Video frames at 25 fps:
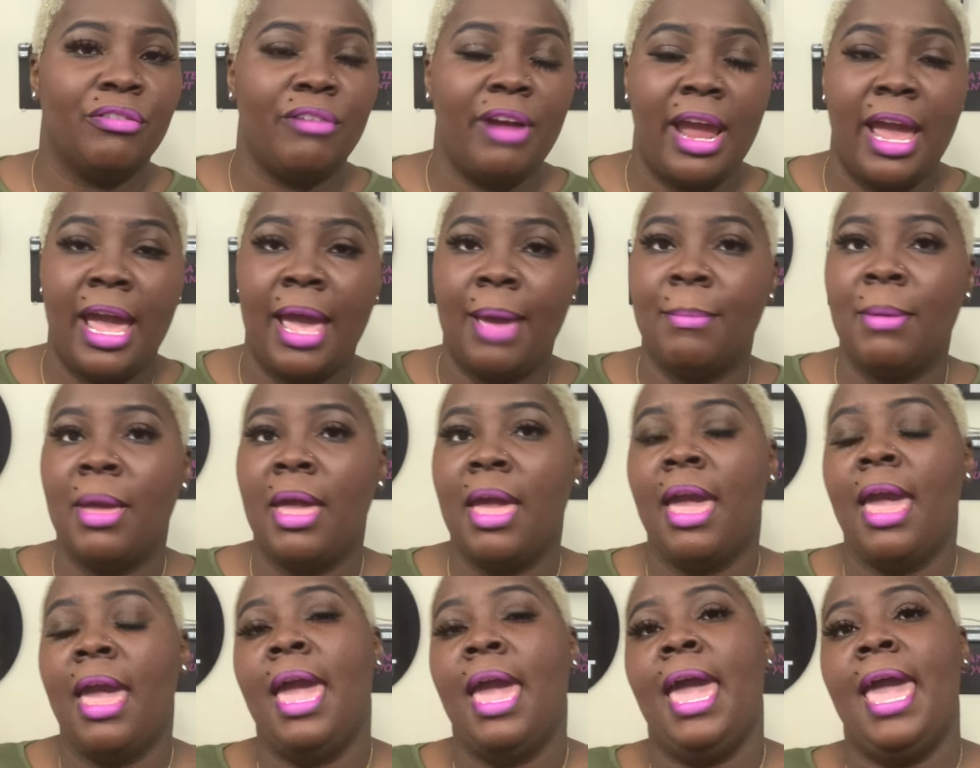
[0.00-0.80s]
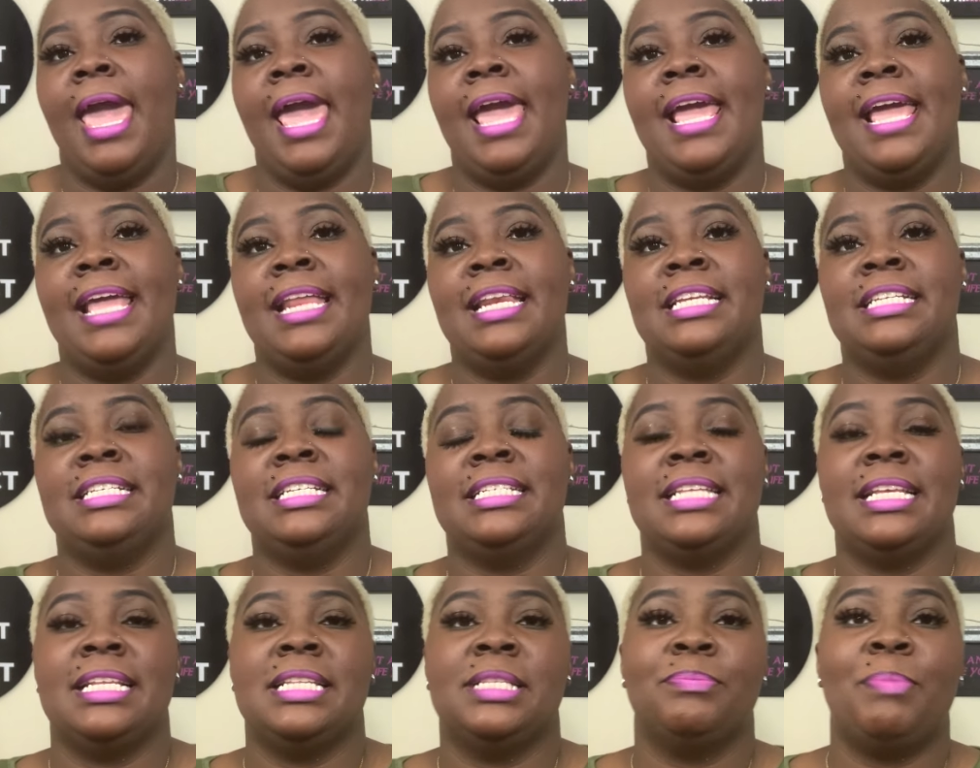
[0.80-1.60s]
rap and it
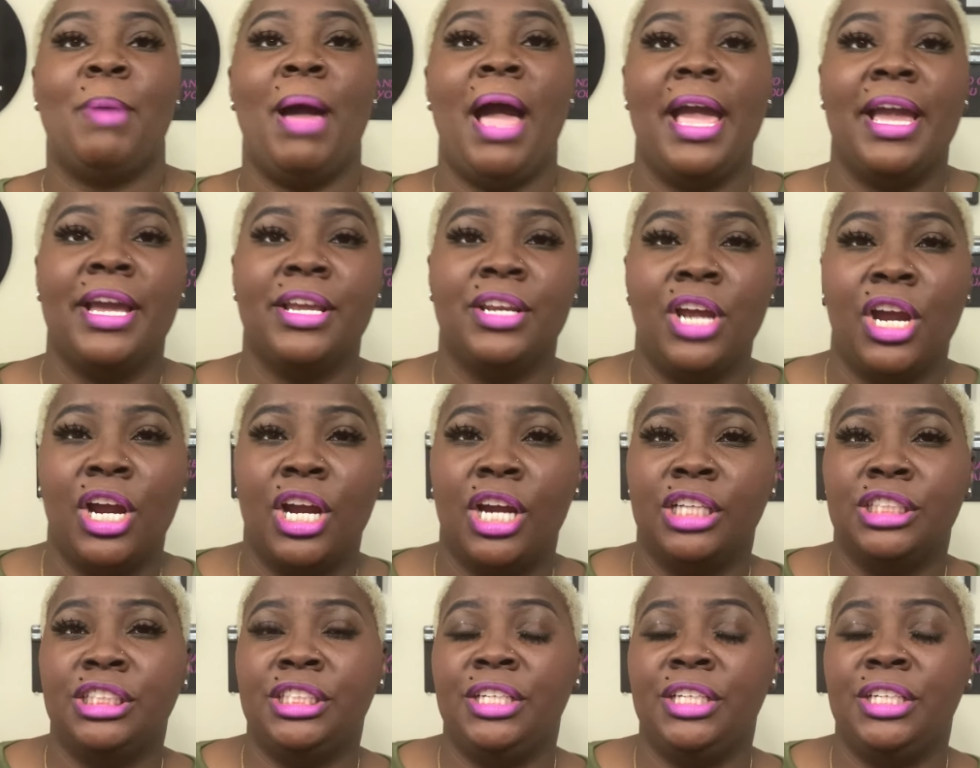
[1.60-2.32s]
just inspired her.